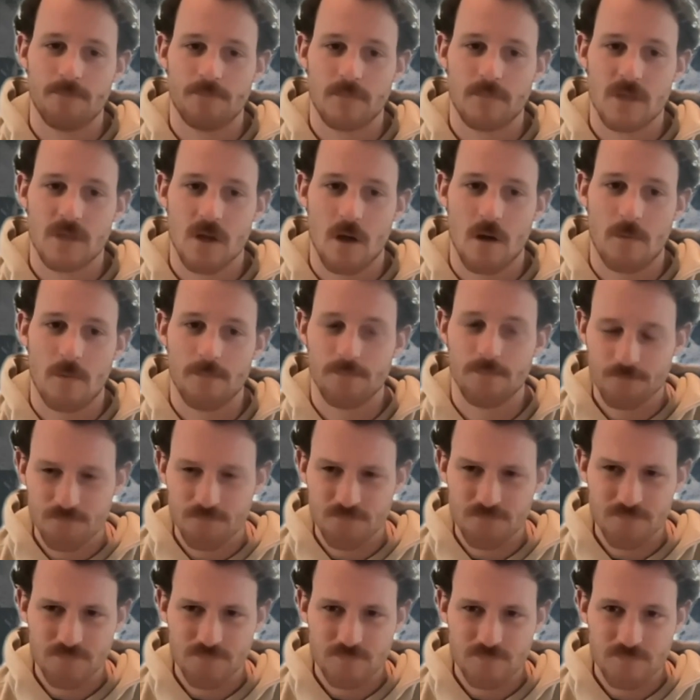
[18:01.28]
So
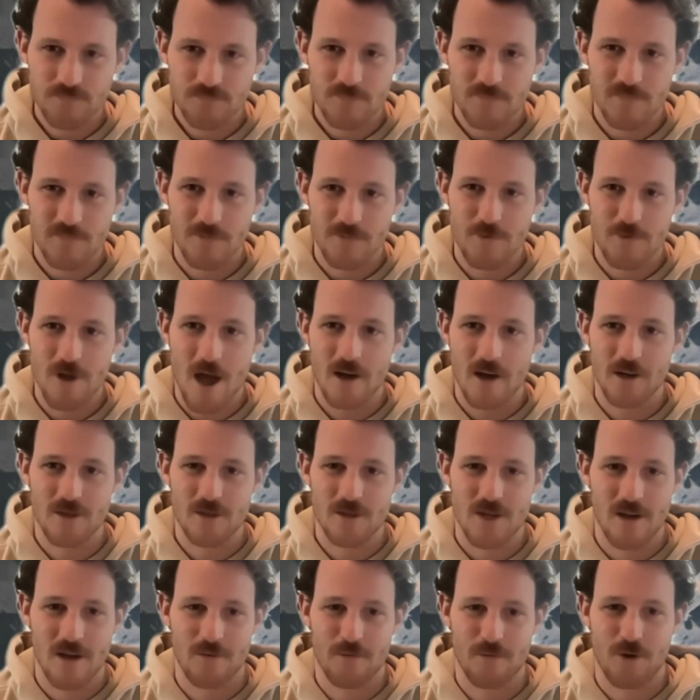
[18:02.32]
not a
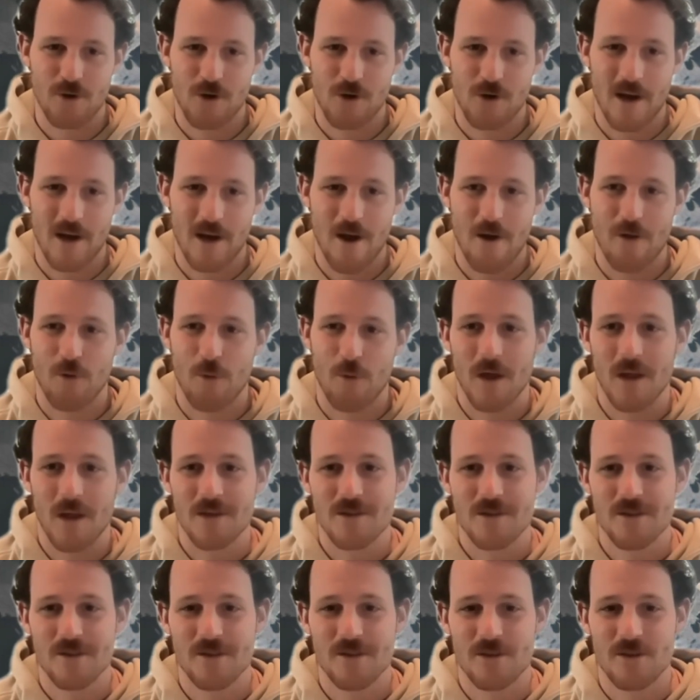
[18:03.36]
ton of great other
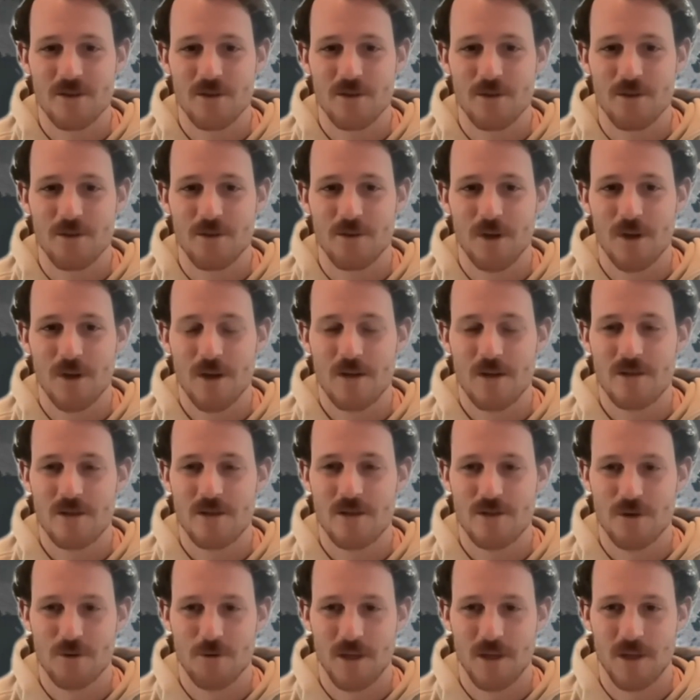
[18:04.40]
ways to
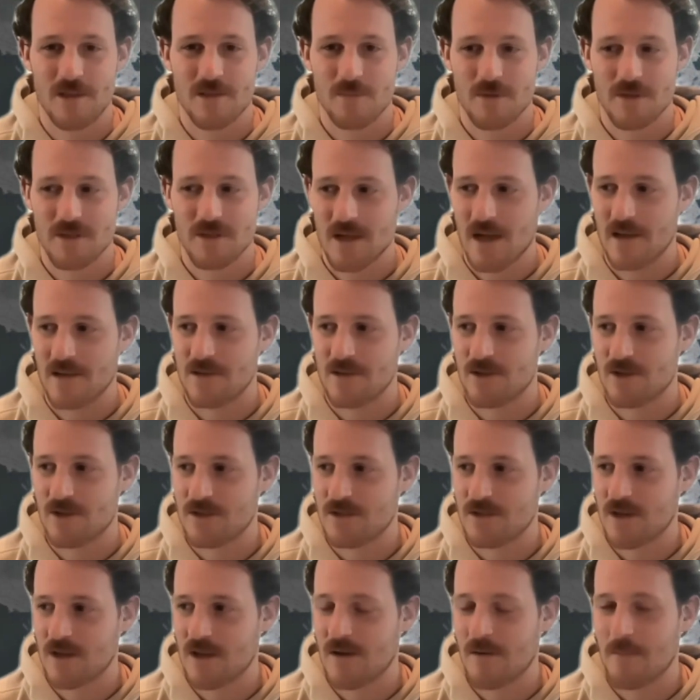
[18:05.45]
do this besides
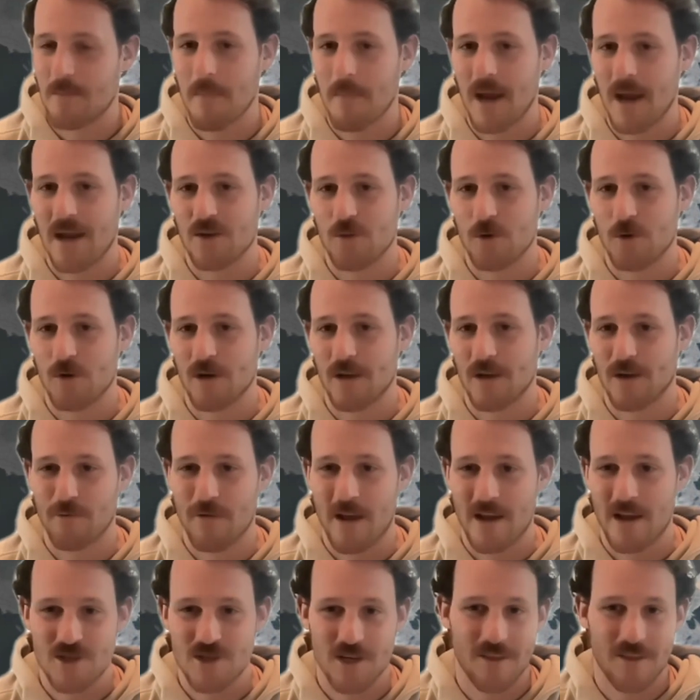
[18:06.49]
just manual
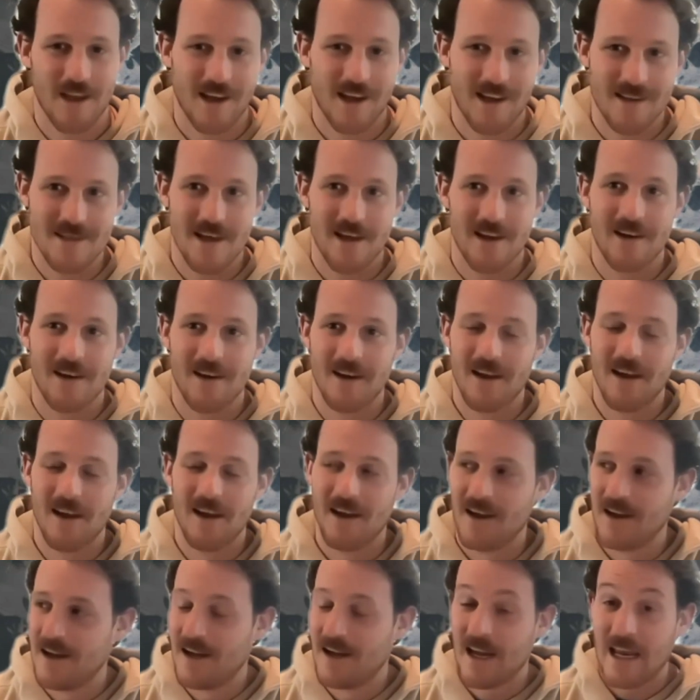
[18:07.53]
intervention. Like I said,
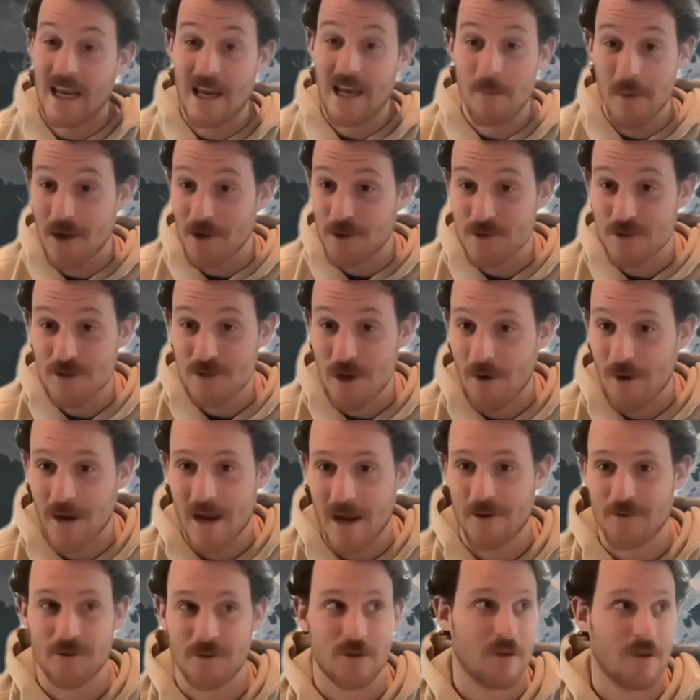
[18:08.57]
emails going
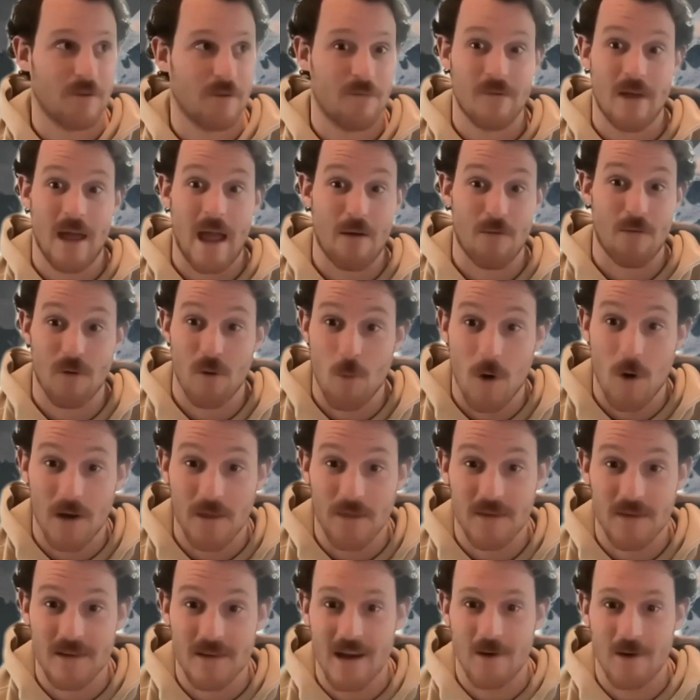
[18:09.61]
out to everyone in
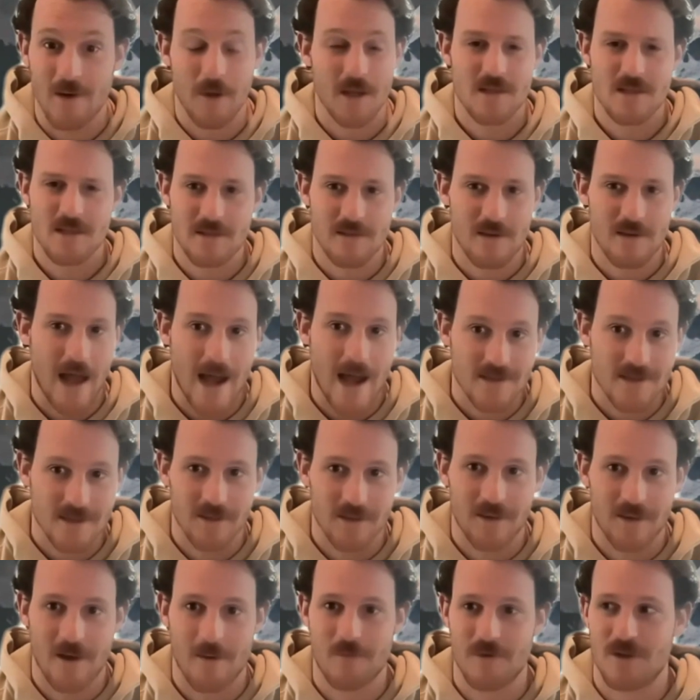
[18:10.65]
the database,
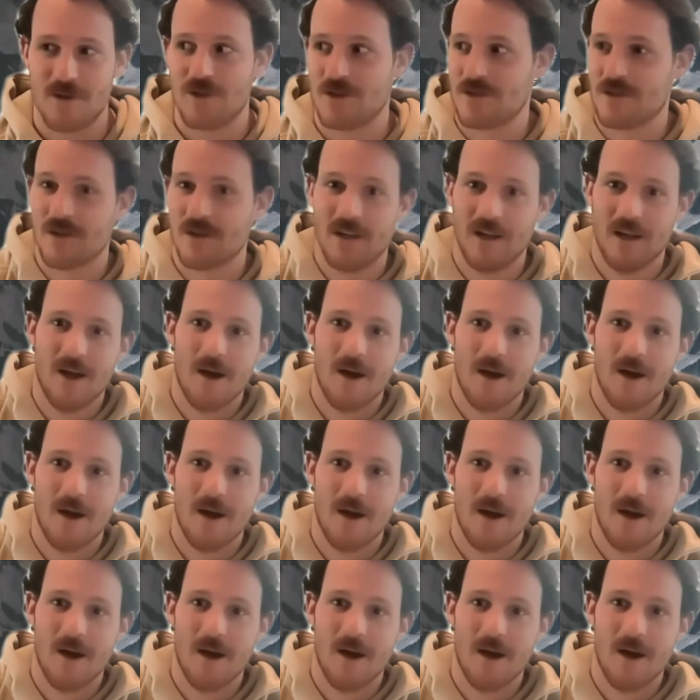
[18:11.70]
asking them to just